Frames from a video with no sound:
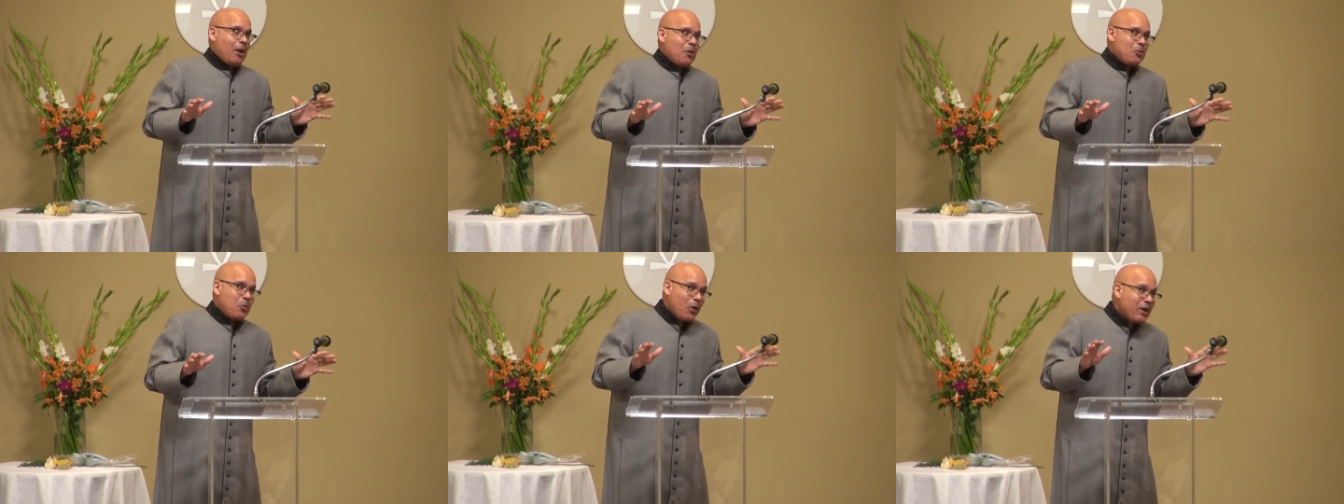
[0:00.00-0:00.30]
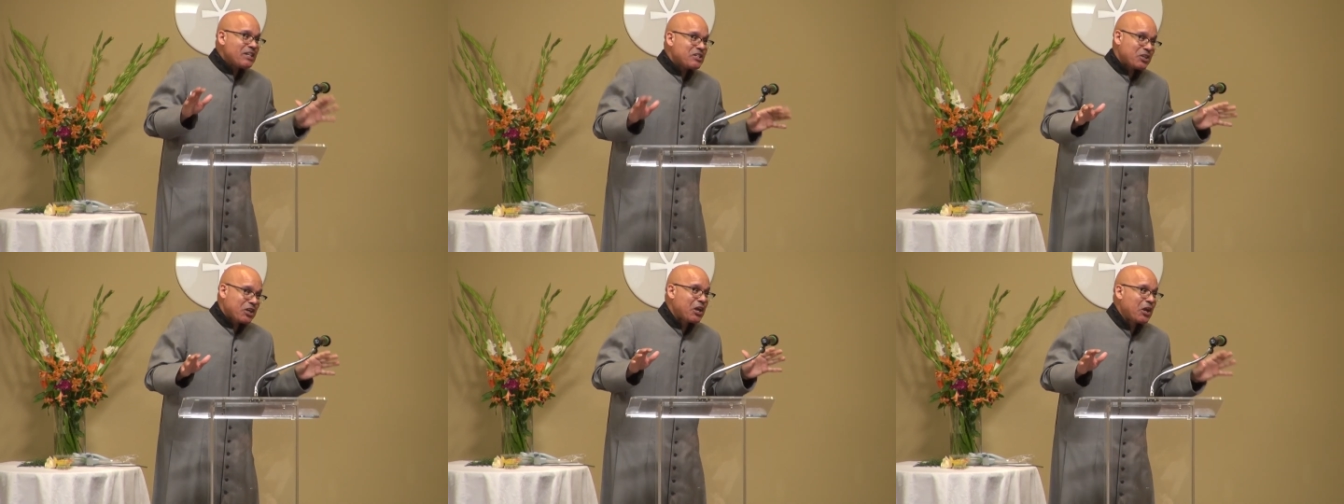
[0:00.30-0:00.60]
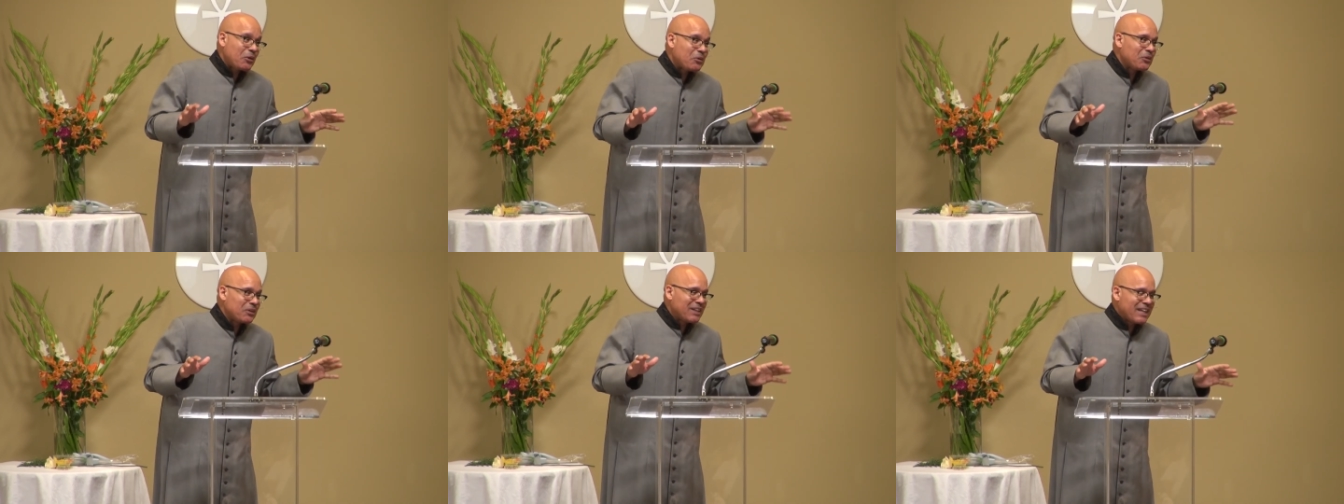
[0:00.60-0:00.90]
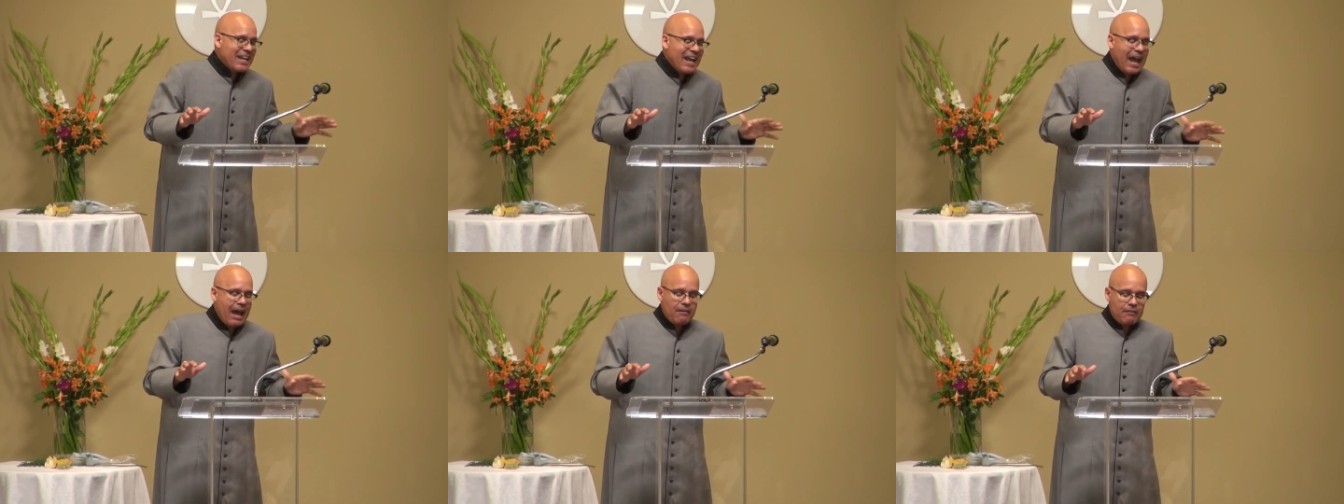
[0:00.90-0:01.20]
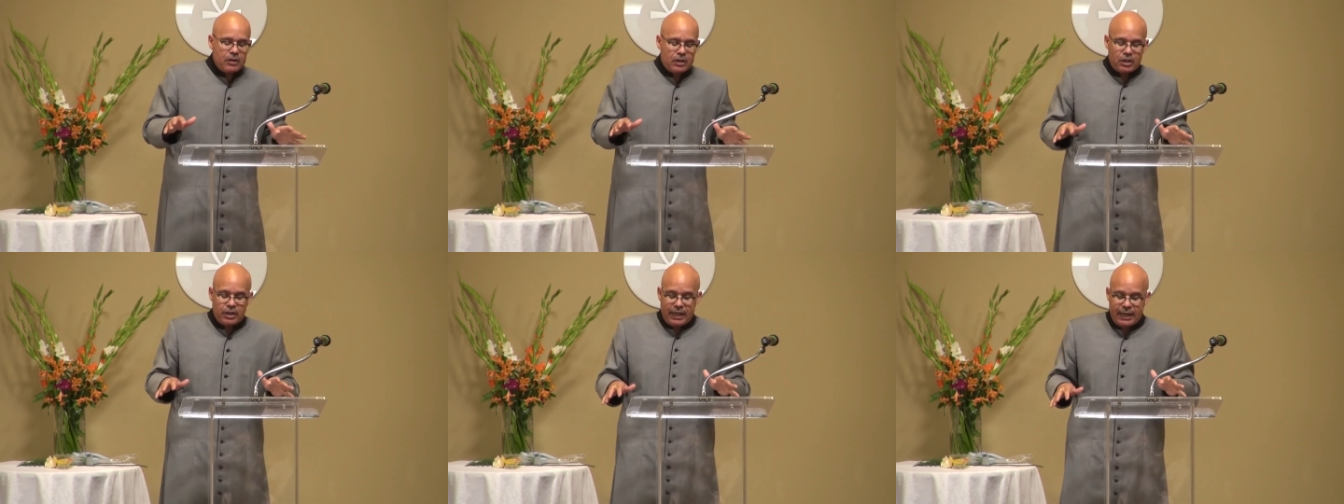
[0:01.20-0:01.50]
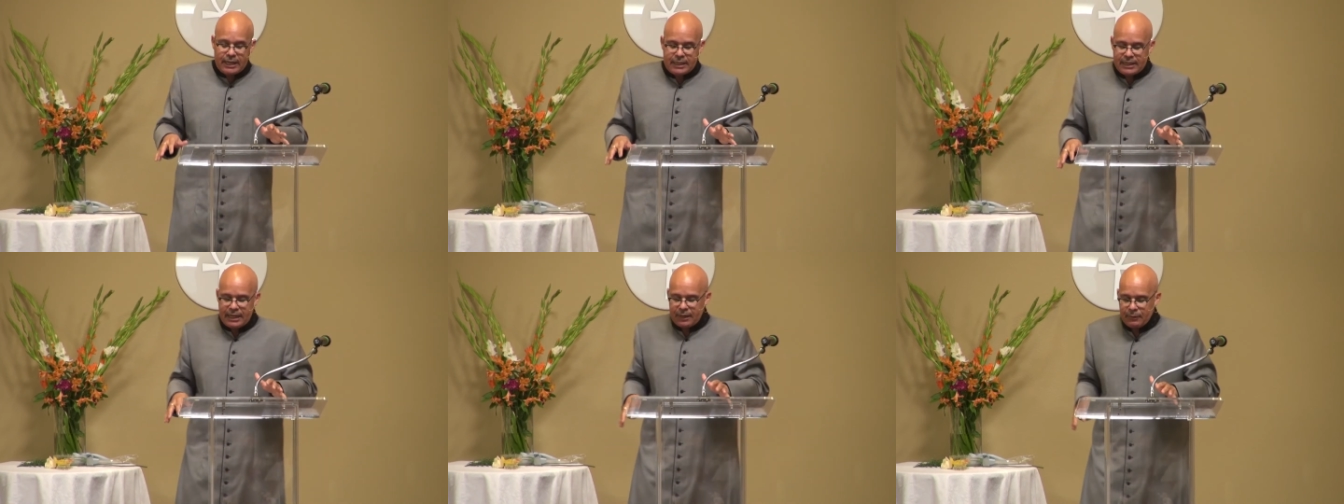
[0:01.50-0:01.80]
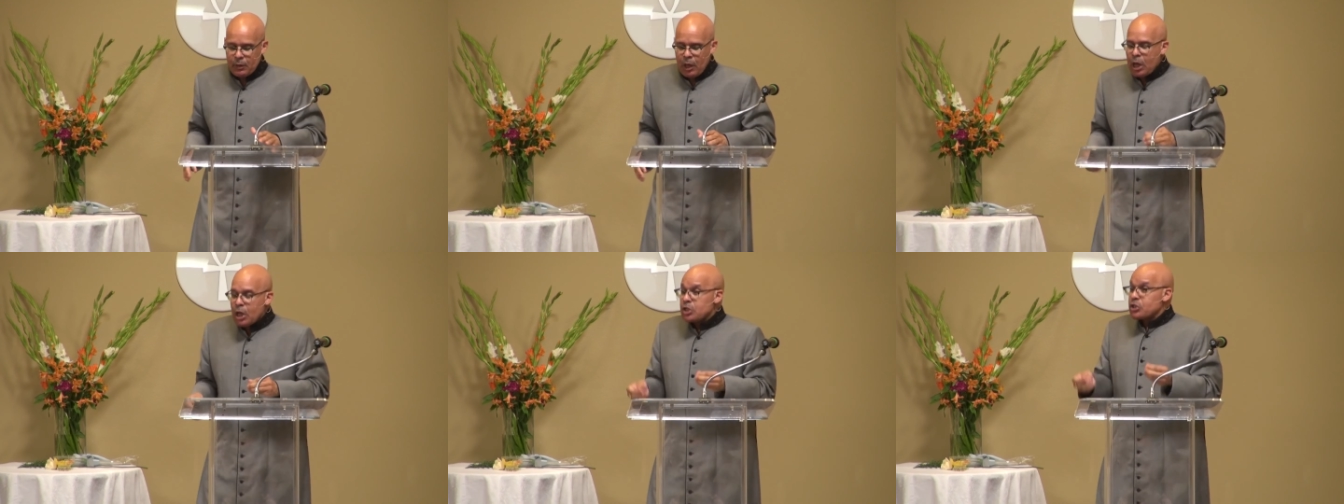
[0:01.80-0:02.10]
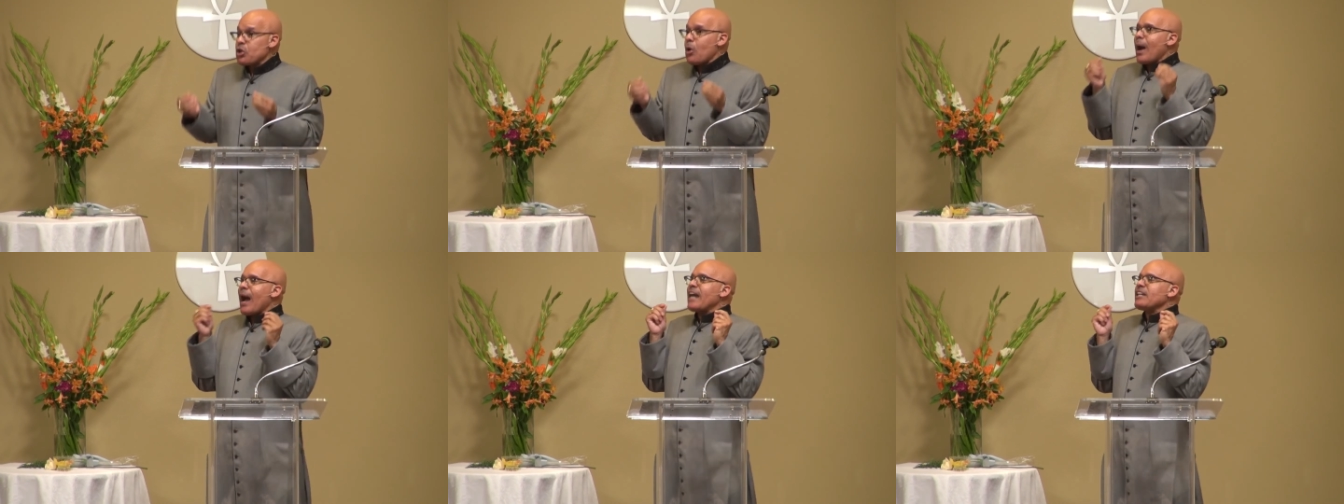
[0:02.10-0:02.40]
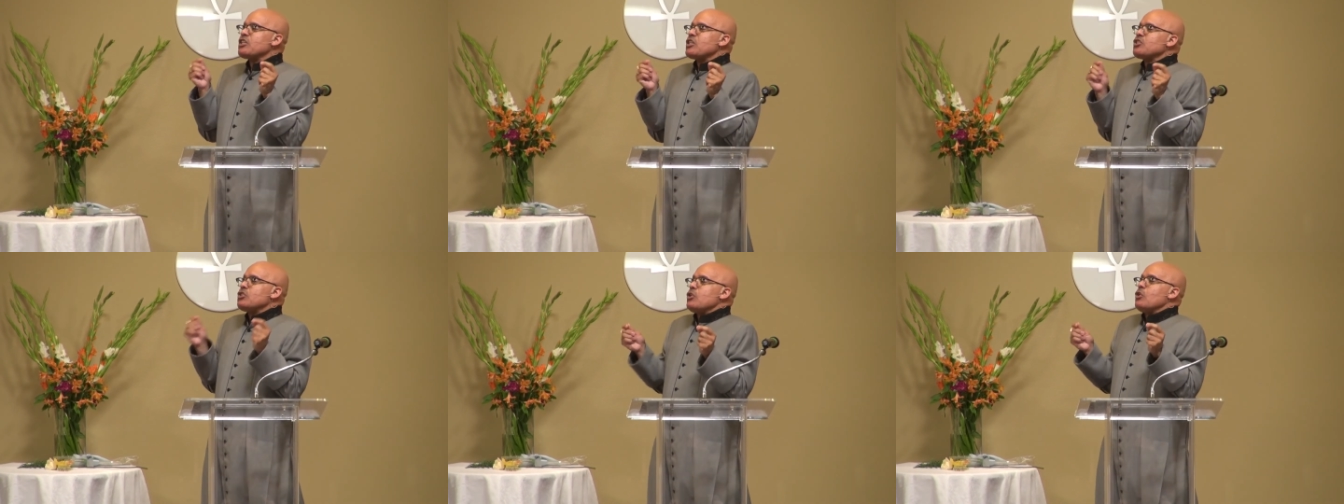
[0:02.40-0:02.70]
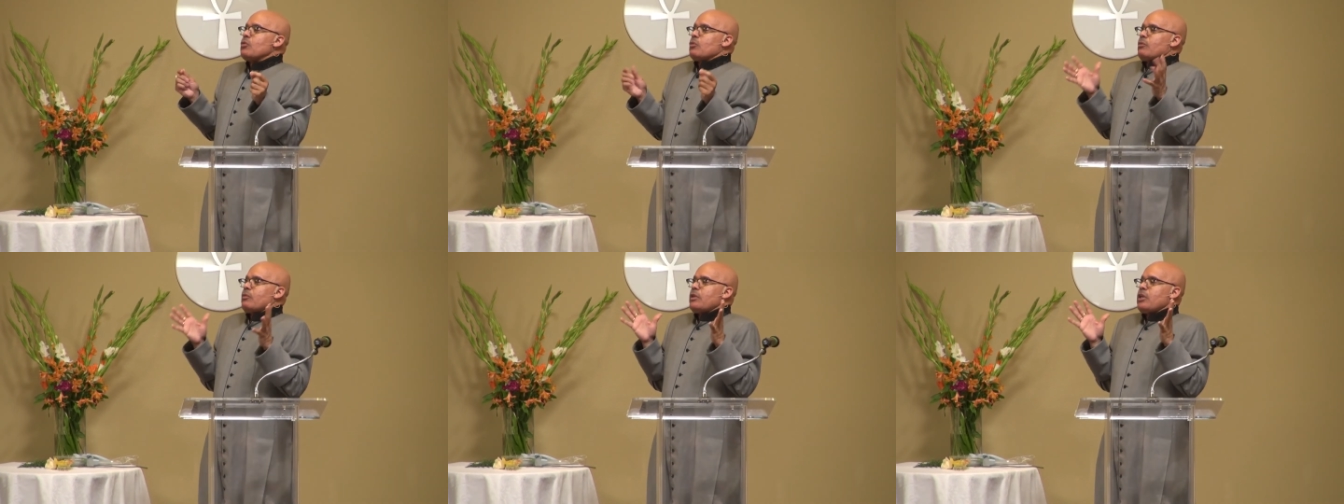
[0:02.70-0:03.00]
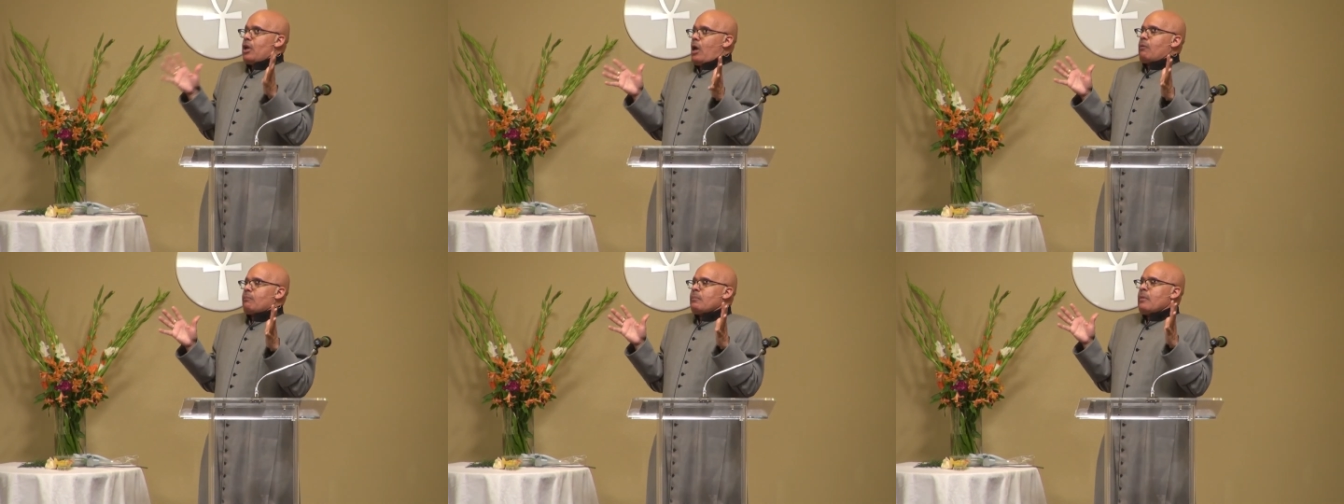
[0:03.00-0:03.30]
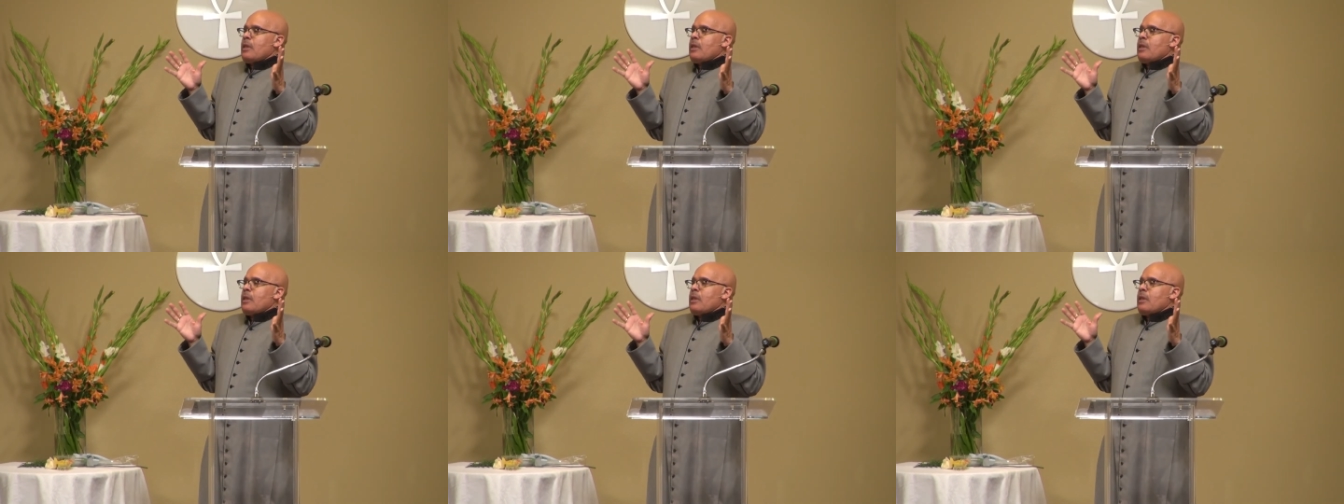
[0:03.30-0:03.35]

We generally have a good ending. So I just knew, you know,